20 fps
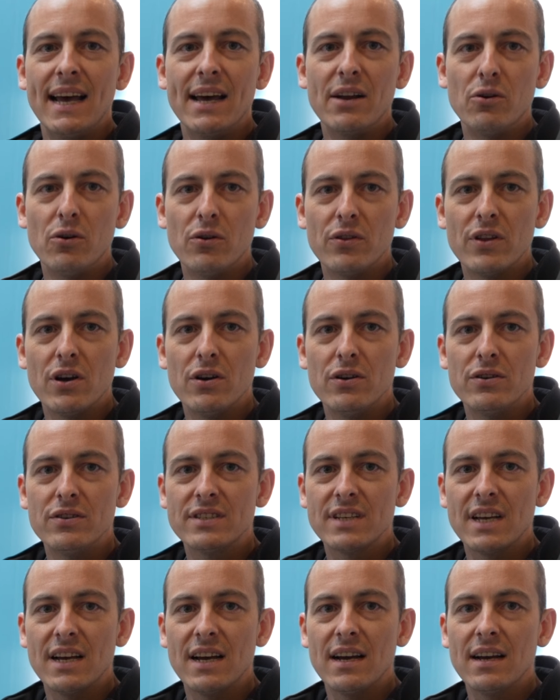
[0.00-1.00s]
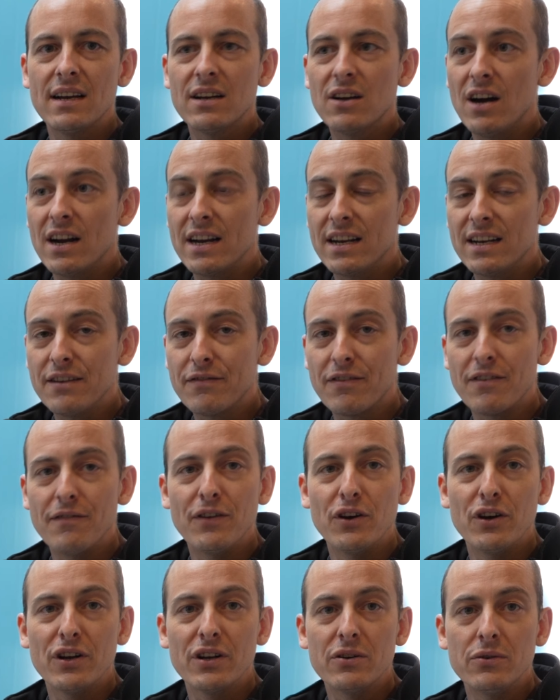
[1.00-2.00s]
and all those uh, kind of
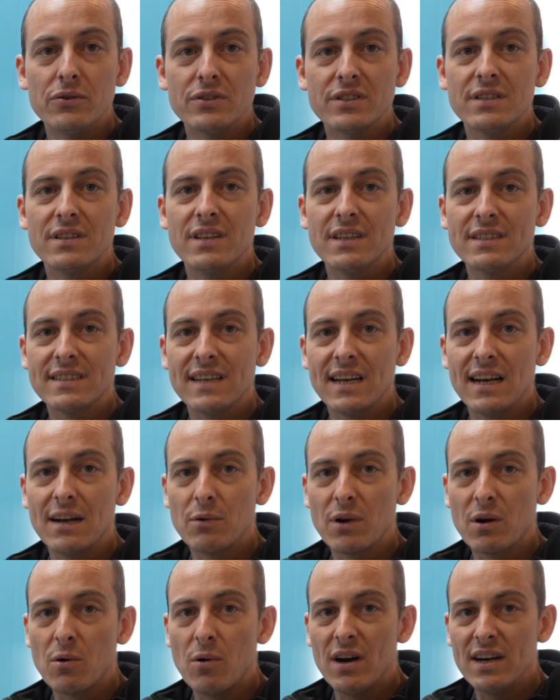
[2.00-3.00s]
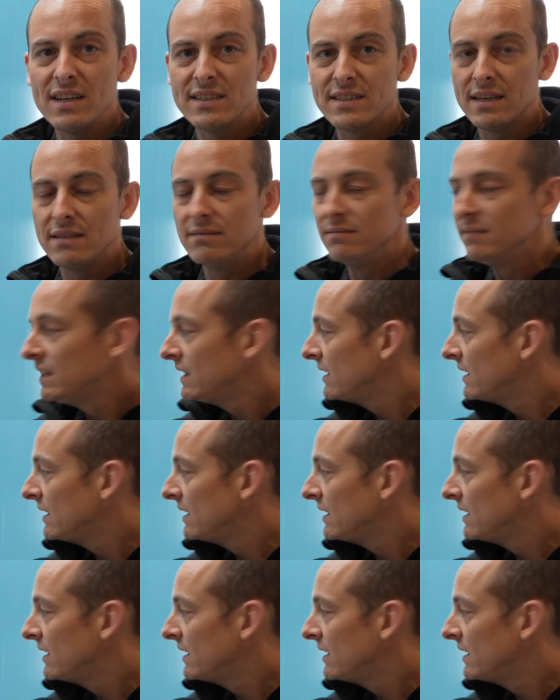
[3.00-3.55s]
different verticals that uh, requires it.